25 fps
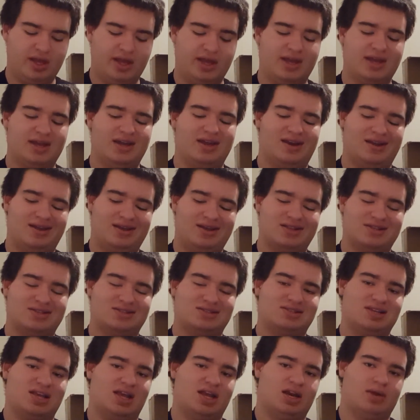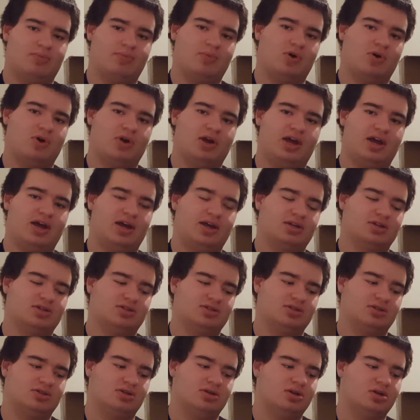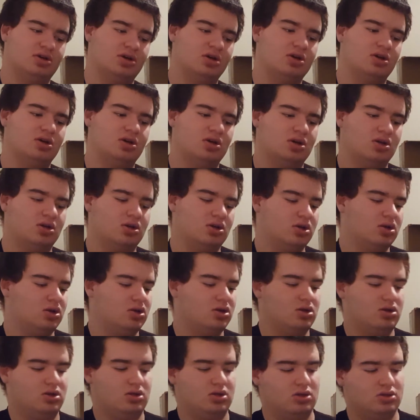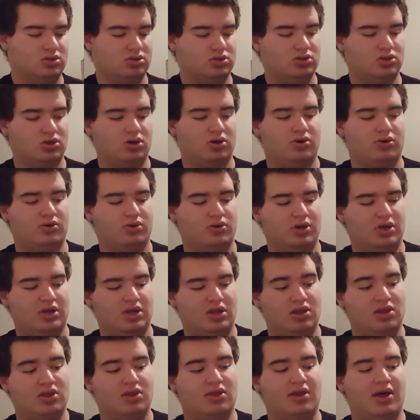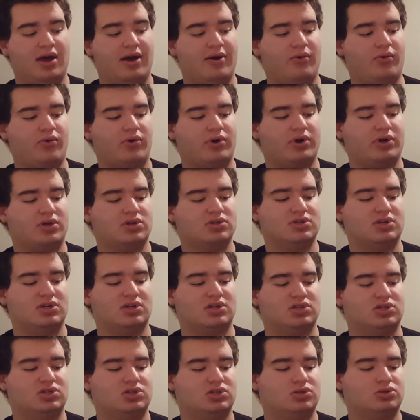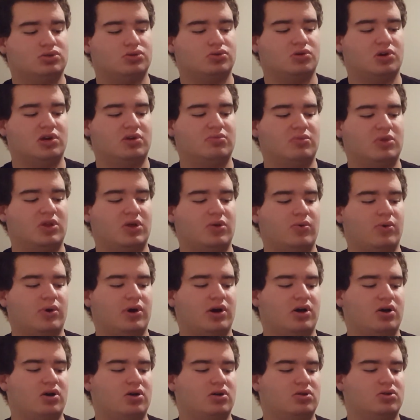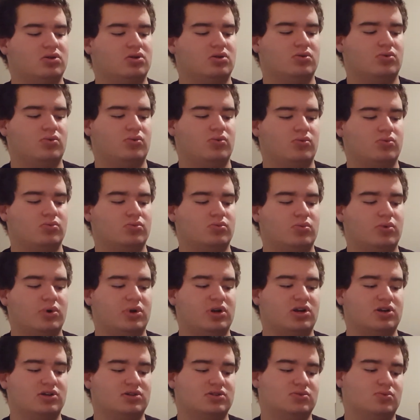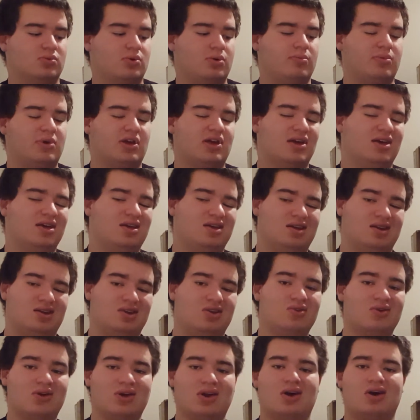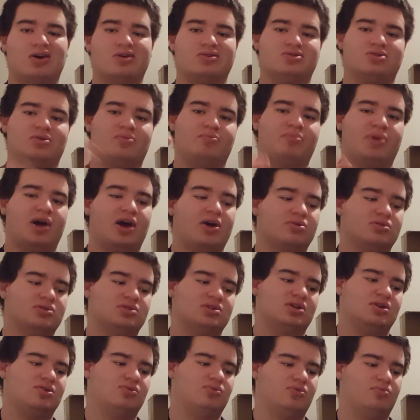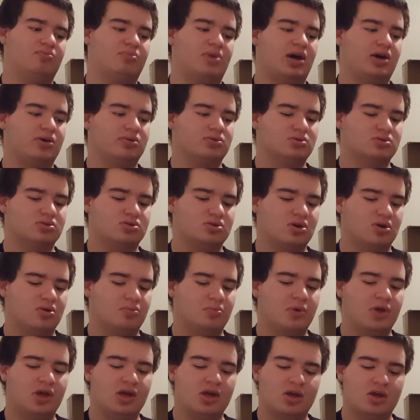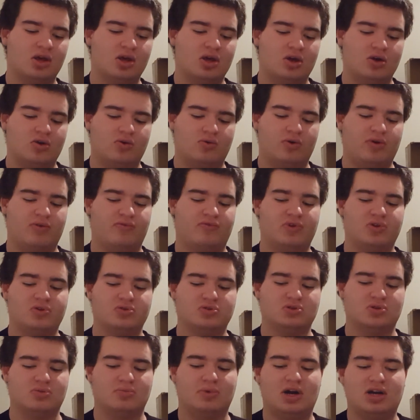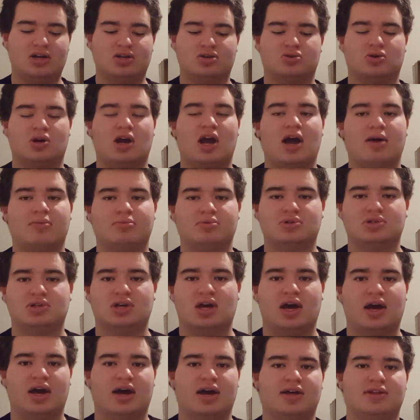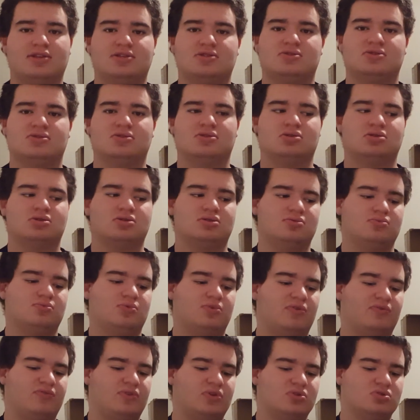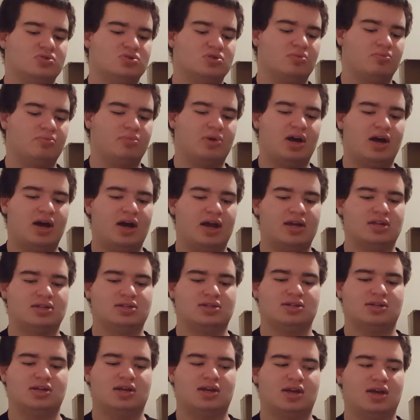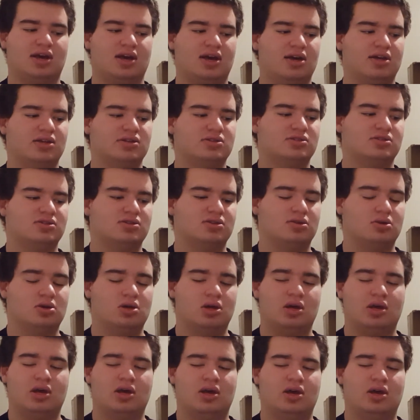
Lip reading: like an insane amount of action. So that works extremely well when you're swimming it. And you could also bounce it. We bounced them. We've used them on drop shots. We've used them behind jig heads.